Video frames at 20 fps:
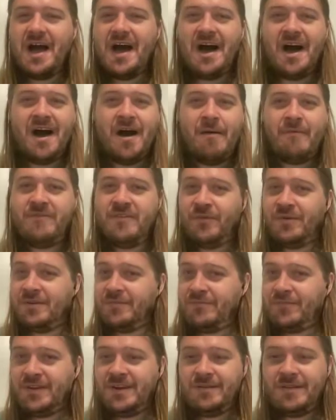If you want to
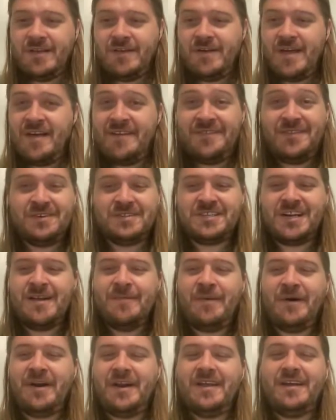read, if there's
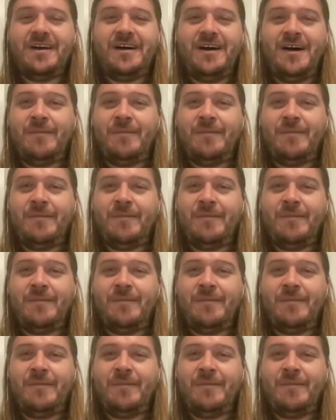anybody